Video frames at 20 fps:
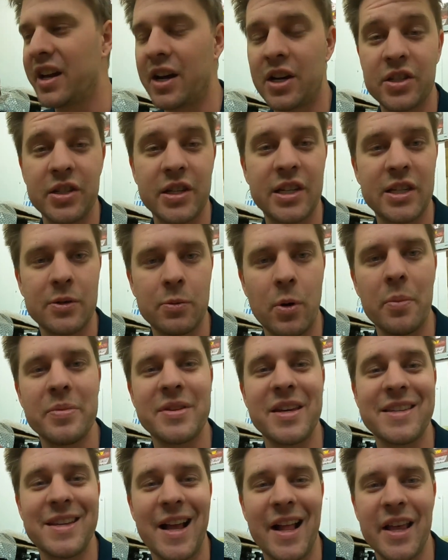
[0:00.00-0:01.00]
He actually
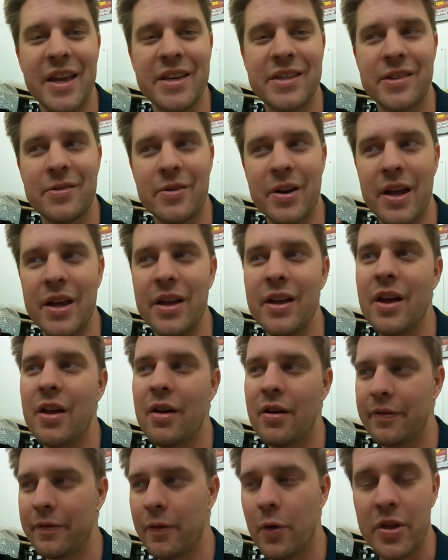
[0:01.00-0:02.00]
swapped his LS3
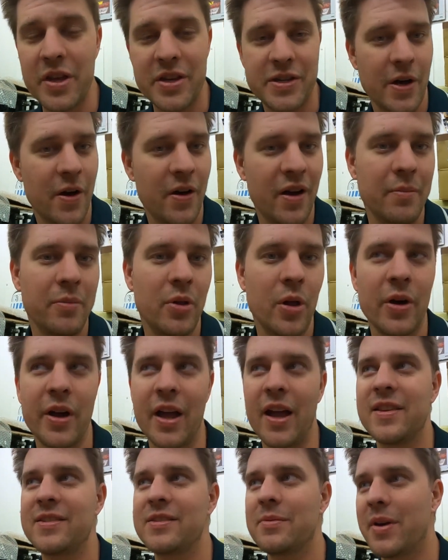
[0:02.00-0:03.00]
for this iron
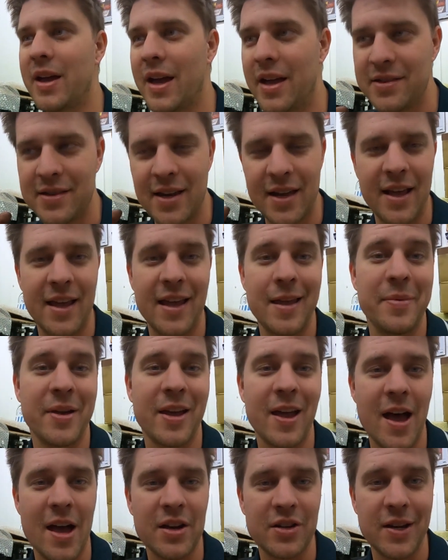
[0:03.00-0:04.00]
block and some heads and a heap
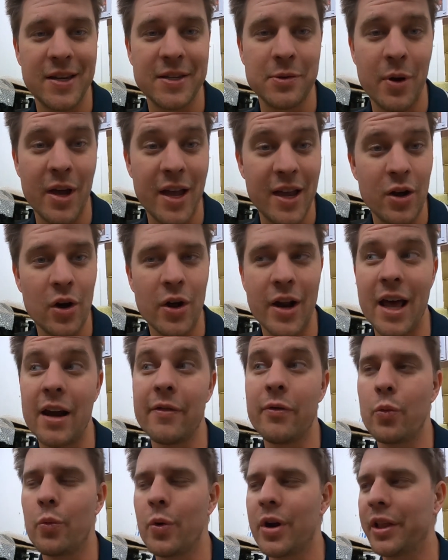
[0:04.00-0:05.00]
of cash his way. He got
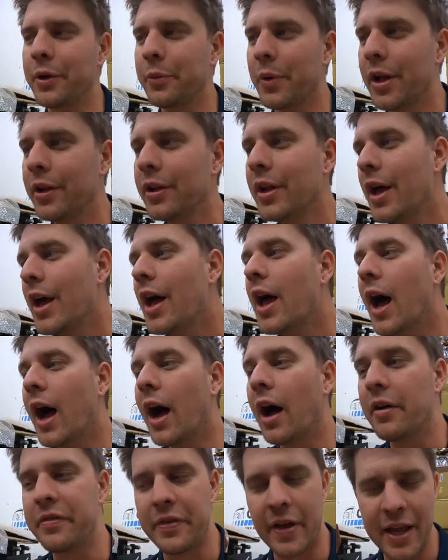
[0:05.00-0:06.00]
out of it really well.
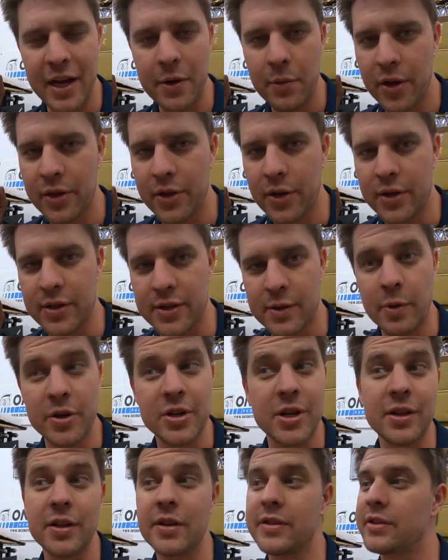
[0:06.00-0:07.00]
For anyone that's
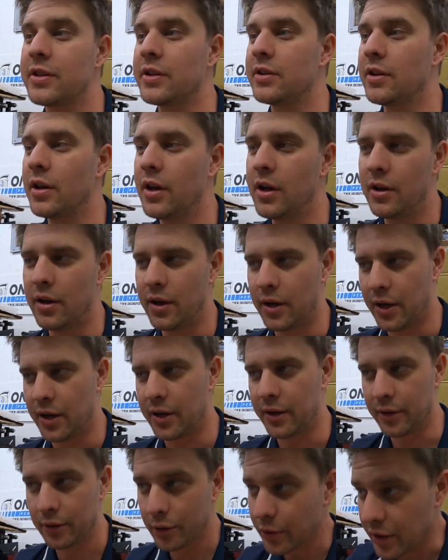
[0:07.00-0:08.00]
watching this that
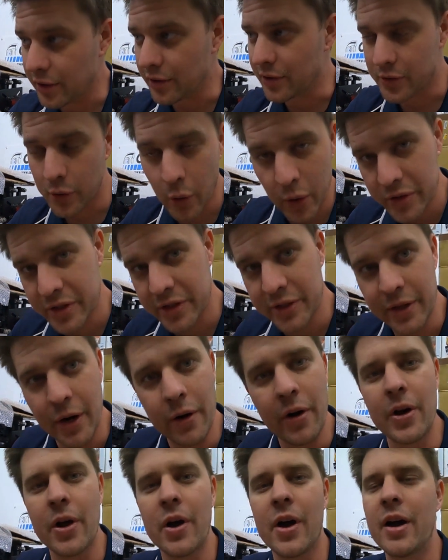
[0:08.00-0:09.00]
are looking to source
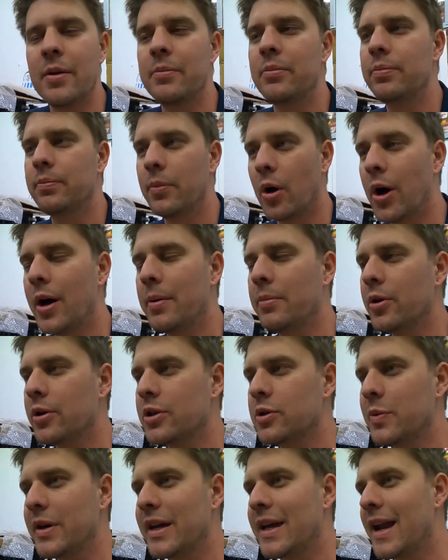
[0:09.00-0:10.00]
their own iron
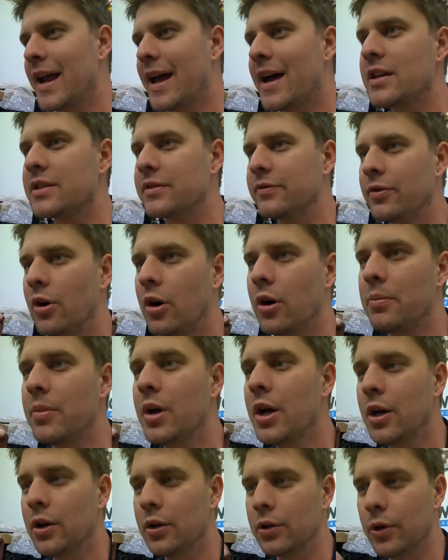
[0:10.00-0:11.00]
blocks, we get ours
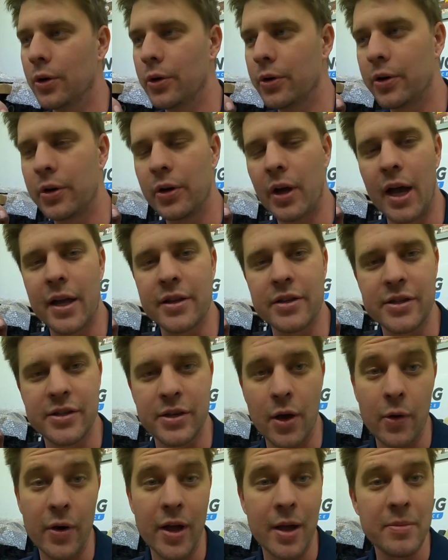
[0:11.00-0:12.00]
from Luke at
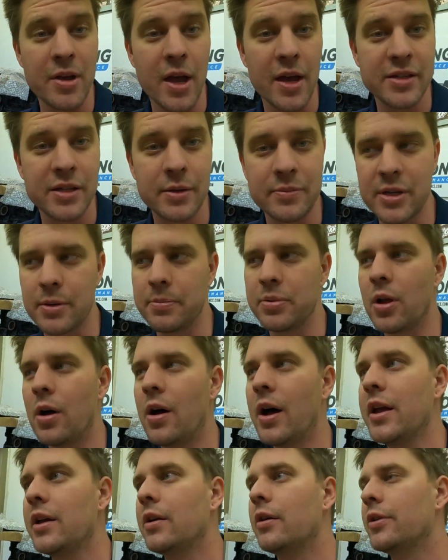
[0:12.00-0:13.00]
Soham Custom
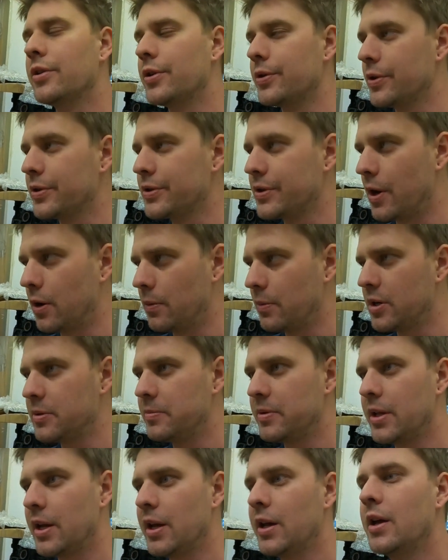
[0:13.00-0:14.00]
Supply on the north side of
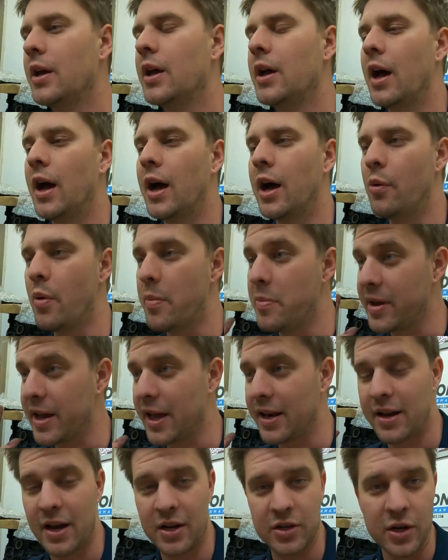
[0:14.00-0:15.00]
Brisbane there. We've been
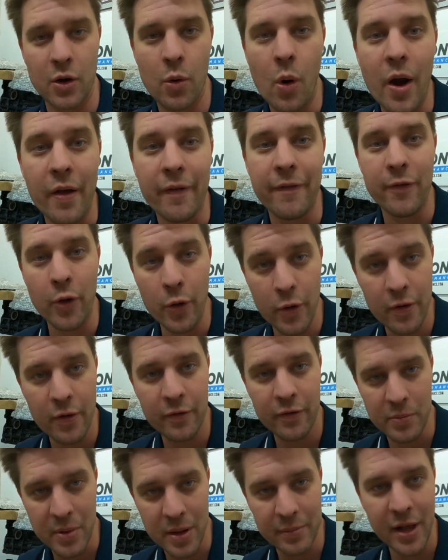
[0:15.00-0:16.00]
getting actually quite a few
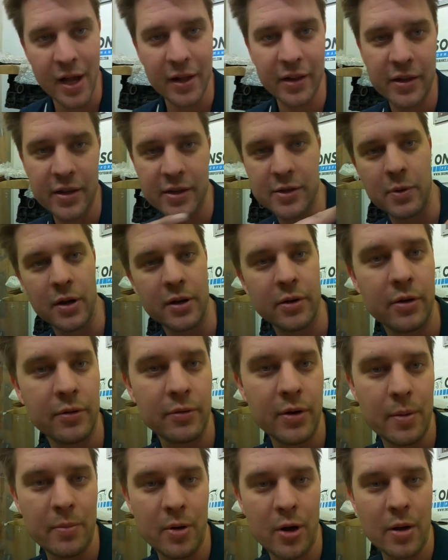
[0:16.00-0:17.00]
from him lately. There's
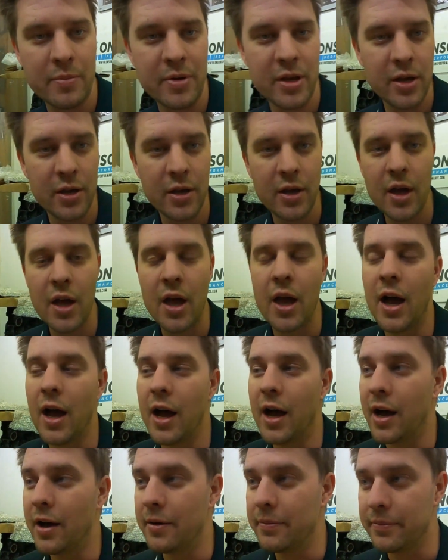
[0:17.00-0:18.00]
one right behind me here.
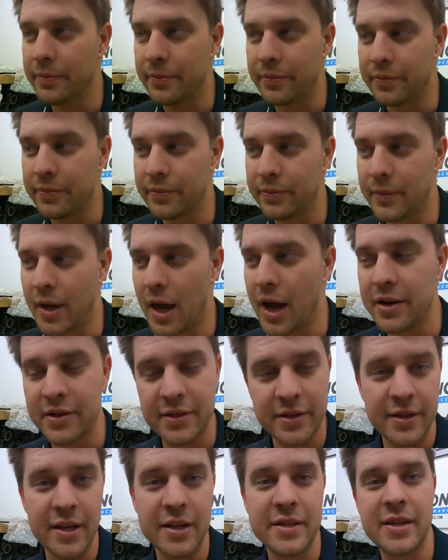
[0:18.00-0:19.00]

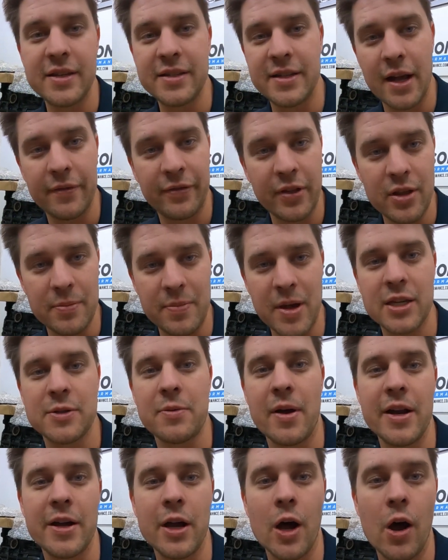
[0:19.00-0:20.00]
And this is definitely the
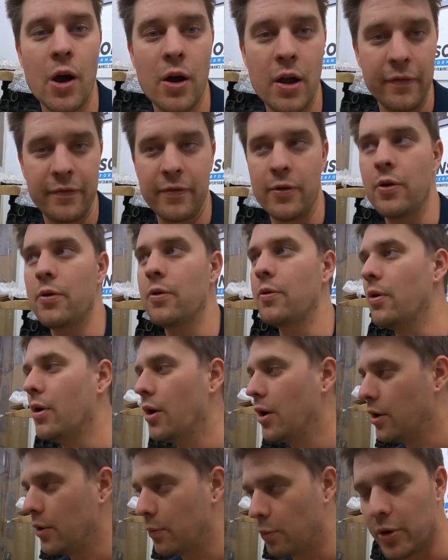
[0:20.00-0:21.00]
best way to go if you
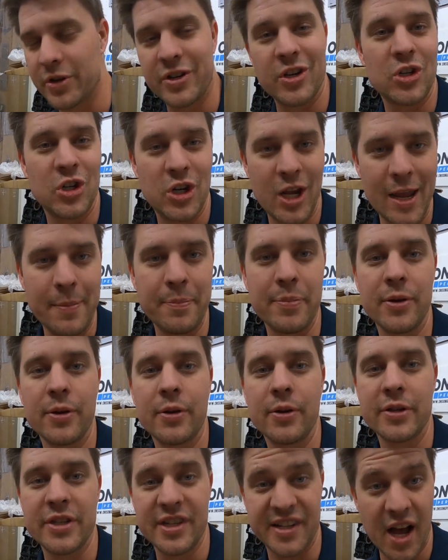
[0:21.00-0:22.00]
want a cheap
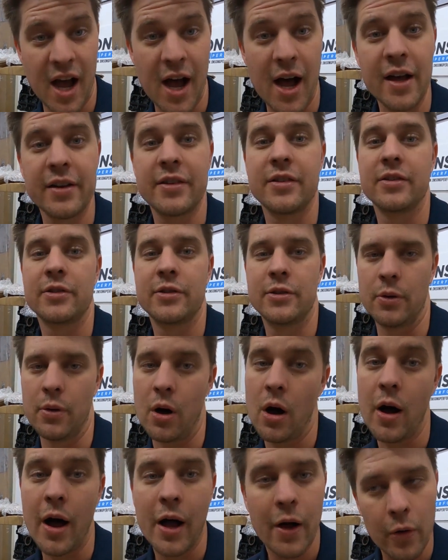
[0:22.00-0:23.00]
start to
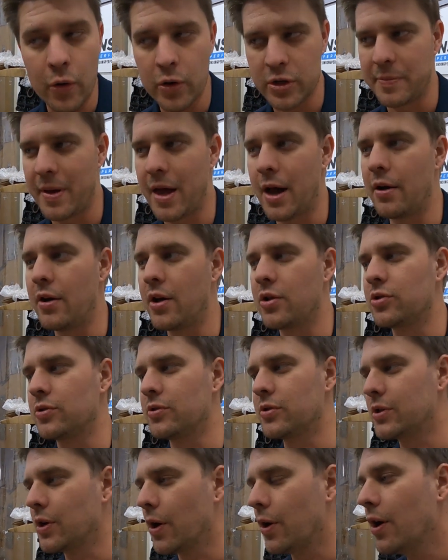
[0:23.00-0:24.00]
a high horsepower
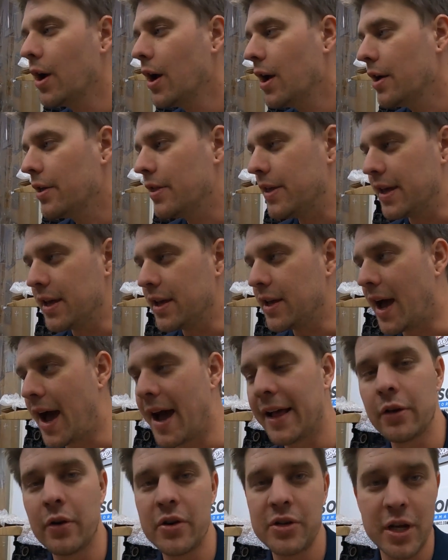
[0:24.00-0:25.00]
engine. So the
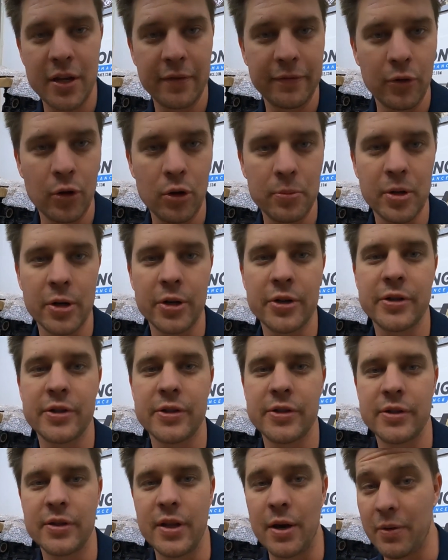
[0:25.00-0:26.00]
alloy gen floor
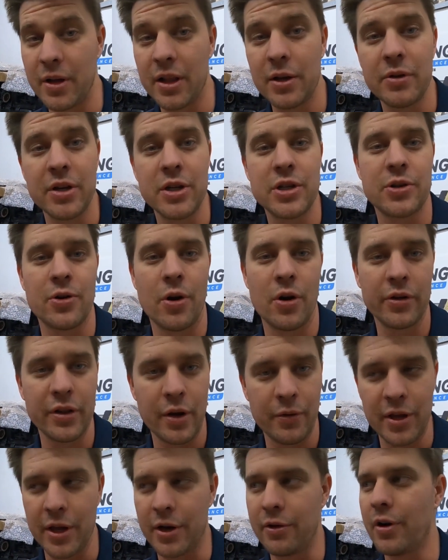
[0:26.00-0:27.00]
blocks, they're really, really strong,
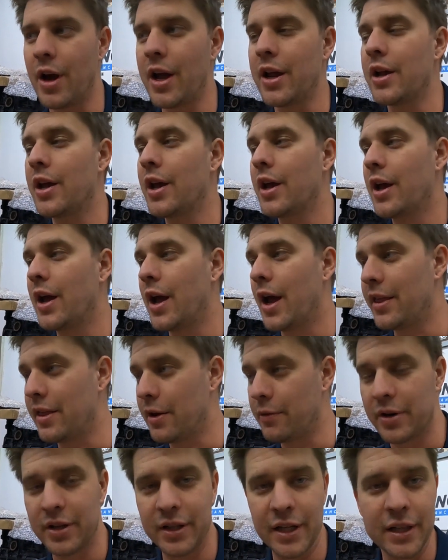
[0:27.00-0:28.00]
they're really great,
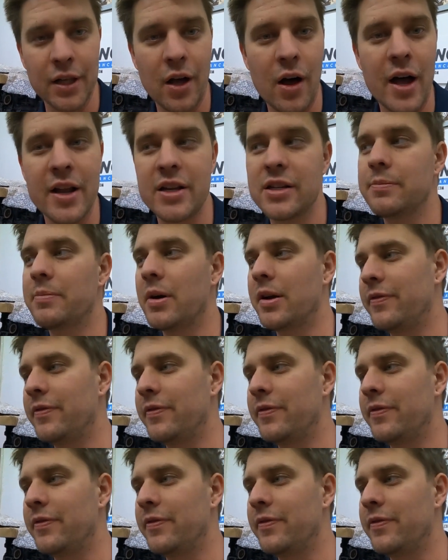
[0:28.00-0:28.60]
and they're really light.